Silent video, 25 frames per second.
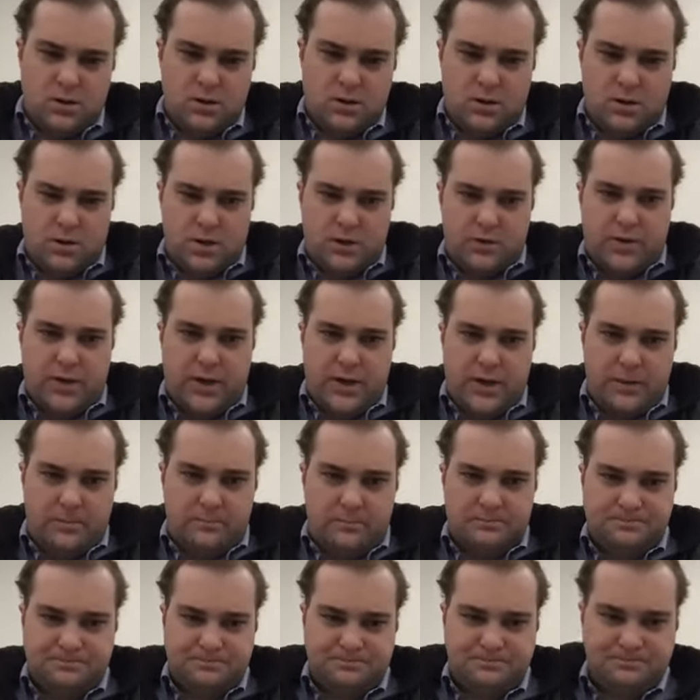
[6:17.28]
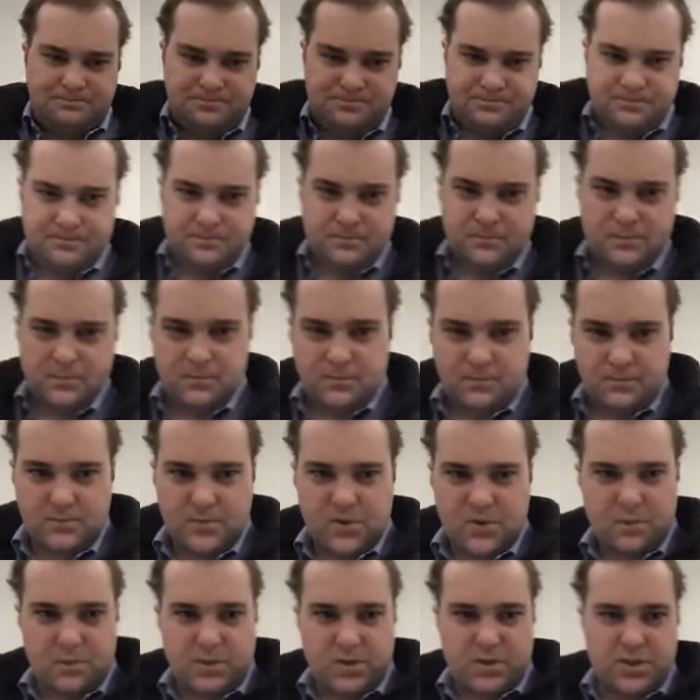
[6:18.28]
Okay,
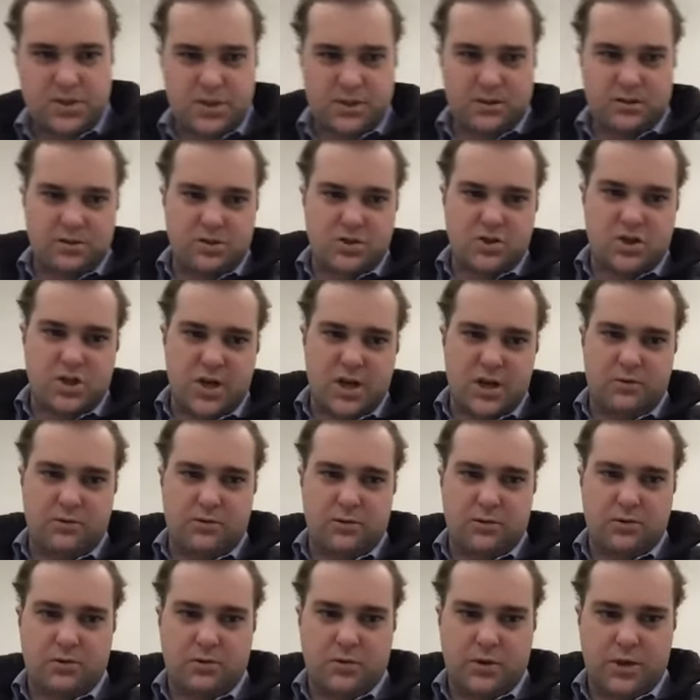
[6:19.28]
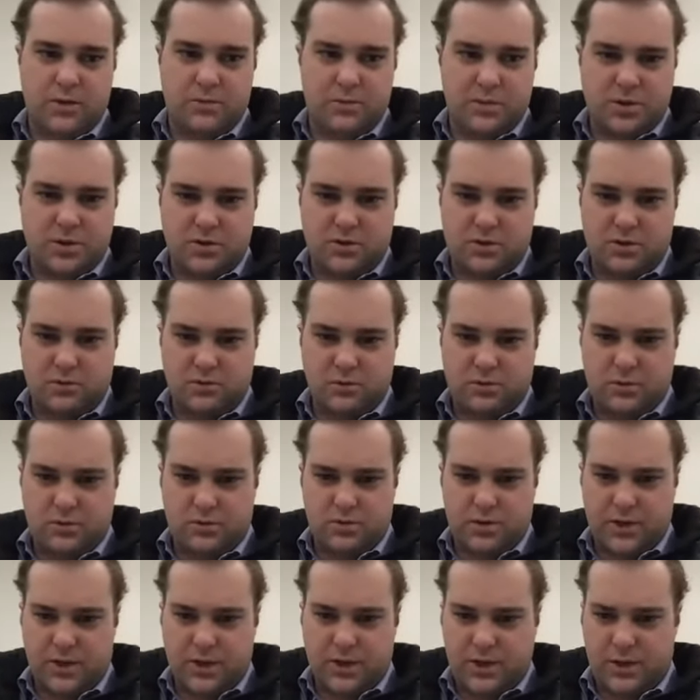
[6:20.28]
let me check the chat real quick, make sure we're
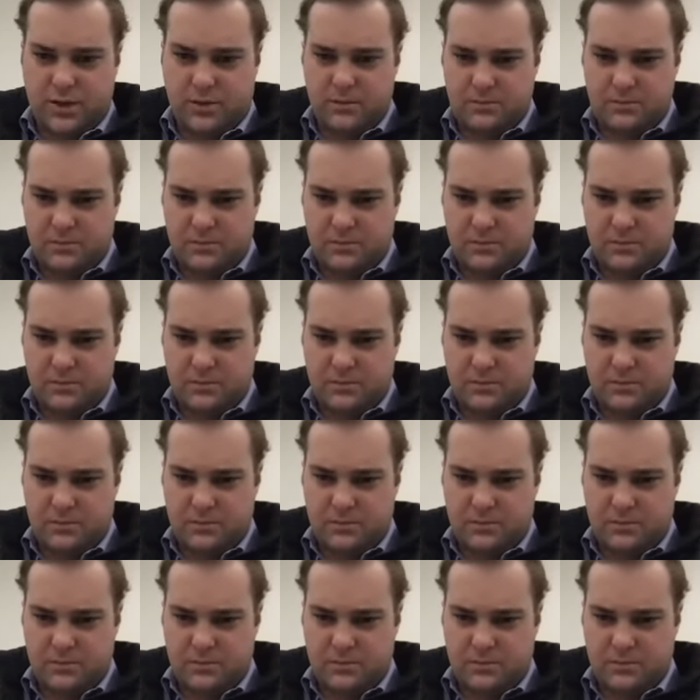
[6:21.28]
okay.